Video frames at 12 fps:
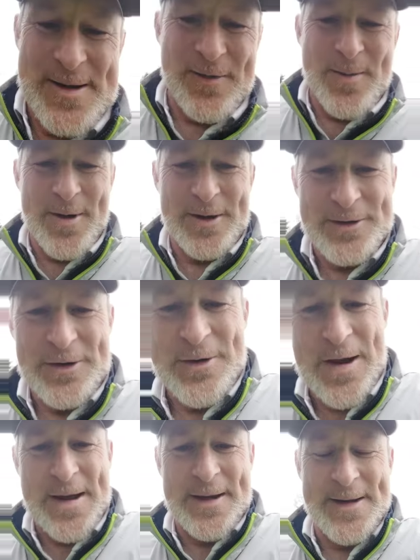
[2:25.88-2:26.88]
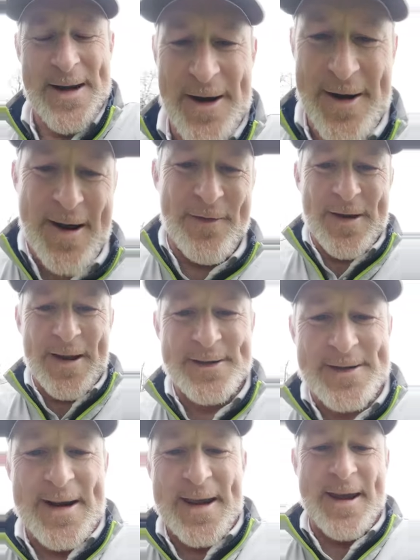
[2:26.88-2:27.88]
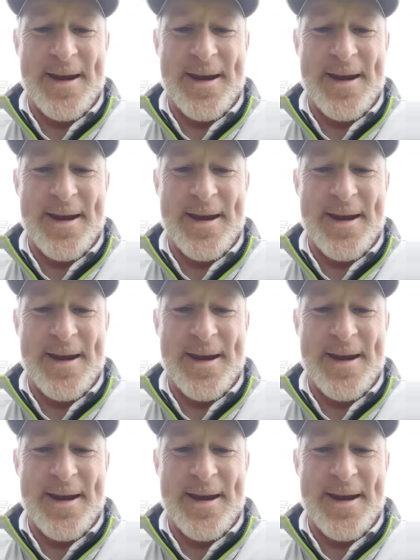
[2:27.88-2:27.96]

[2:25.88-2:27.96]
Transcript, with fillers: to everybody soon. Take care. Have a nice day.